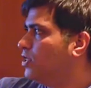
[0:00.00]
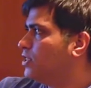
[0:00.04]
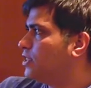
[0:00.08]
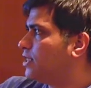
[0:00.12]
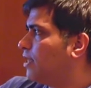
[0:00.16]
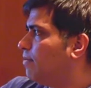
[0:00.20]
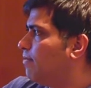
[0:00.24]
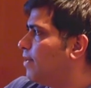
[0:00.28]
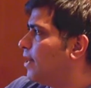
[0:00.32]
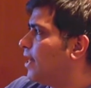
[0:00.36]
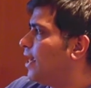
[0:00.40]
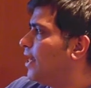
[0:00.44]

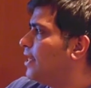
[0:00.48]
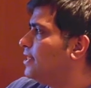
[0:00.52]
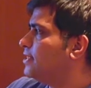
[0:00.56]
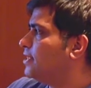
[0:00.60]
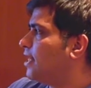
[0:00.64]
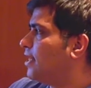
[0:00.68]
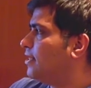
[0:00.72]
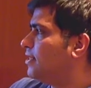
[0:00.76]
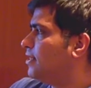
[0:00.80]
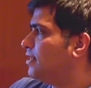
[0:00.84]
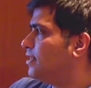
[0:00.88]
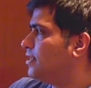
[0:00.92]
summarize
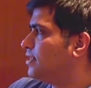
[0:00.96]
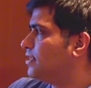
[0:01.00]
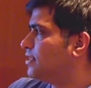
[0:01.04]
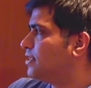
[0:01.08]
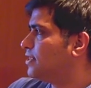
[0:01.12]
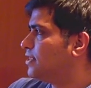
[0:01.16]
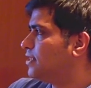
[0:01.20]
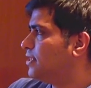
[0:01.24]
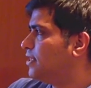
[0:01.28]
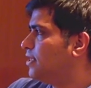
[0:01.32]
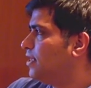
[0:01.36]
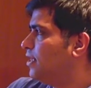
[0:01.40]
others,
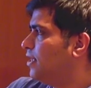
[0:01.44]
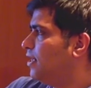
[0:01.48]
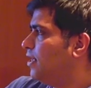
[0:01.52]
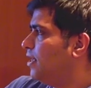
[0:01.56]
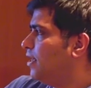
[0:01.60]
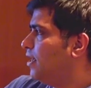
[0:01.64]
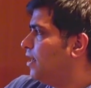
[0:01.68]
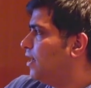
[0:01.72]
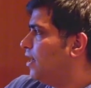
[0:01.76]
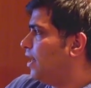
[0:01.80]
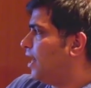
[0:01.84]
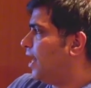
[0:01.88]

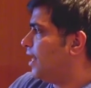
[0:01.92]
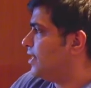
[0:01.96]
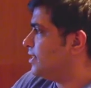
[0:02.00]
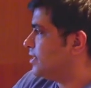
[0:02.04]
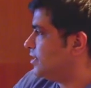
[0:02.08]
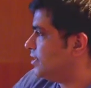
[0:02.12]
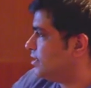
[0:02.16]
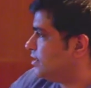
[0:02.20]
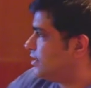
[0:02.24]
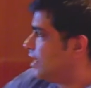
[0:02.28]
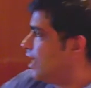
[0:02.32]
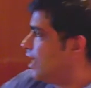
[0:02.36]
as is